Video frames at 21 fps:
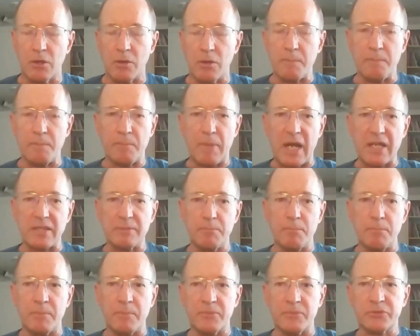
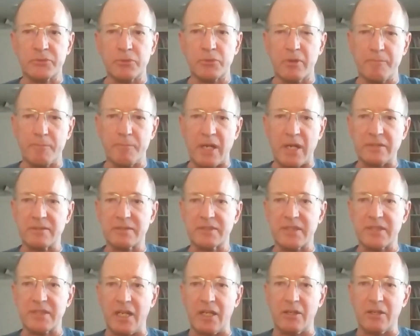my
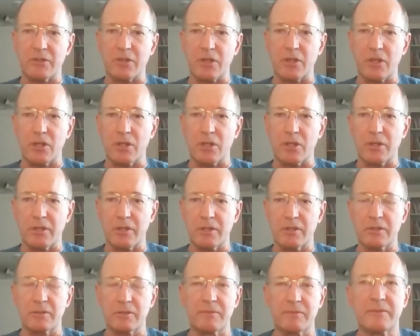
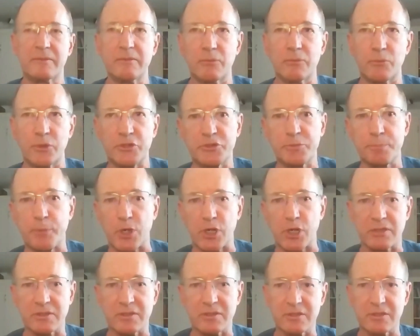standard
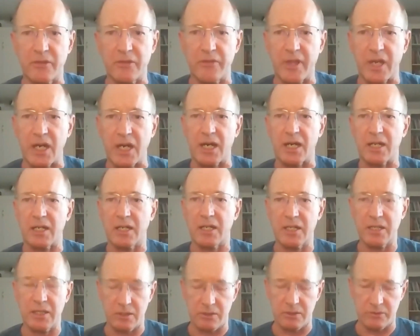response to that
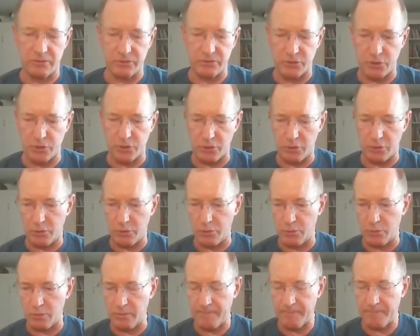is
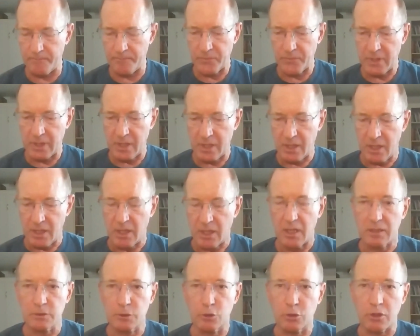to
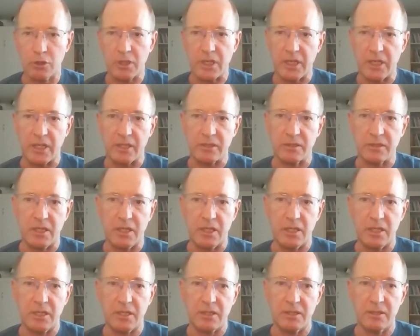look at
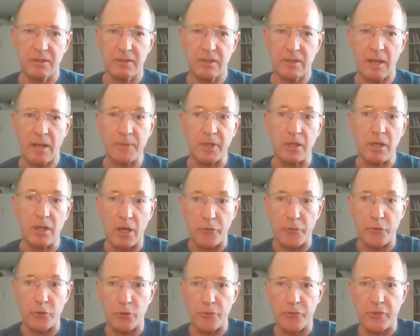
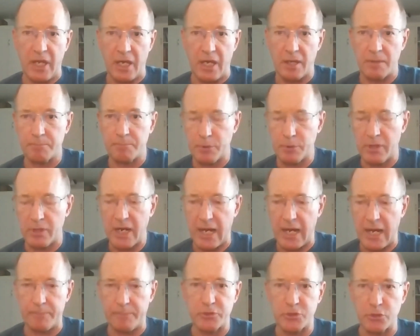other than
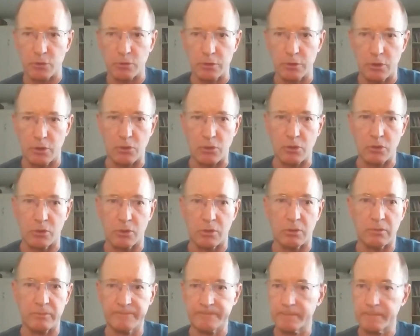perhaps your
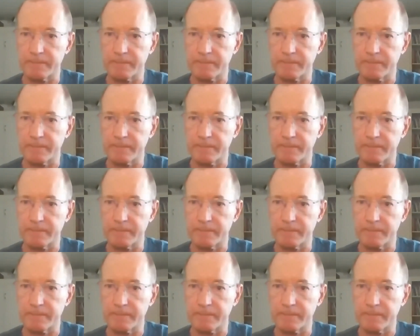local